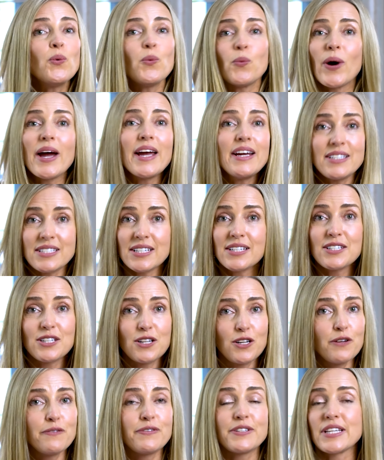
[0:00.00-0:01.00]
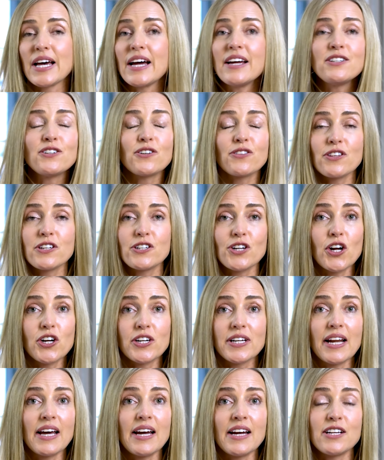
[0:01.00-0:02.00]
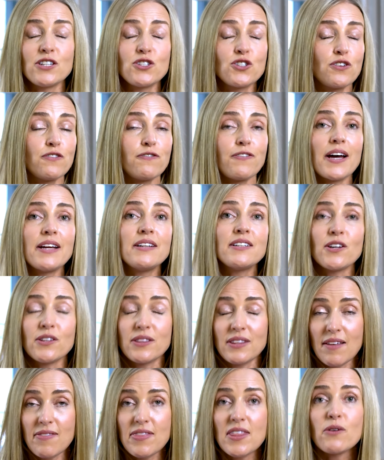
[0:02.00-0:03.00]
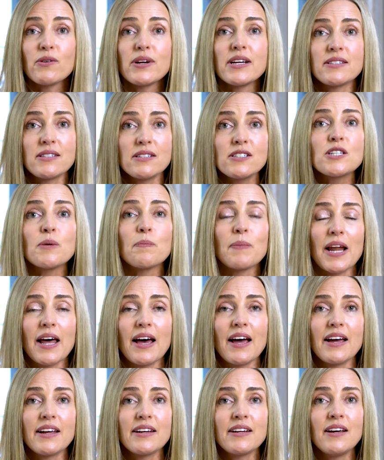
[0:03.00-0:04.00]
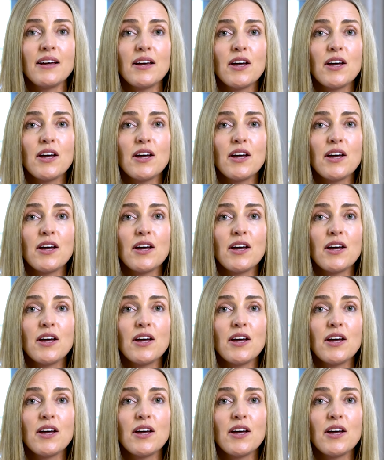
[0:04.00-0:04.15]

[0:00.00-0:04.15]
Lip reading: wait until you've signed on the dotted line to find out that there isn't a plan.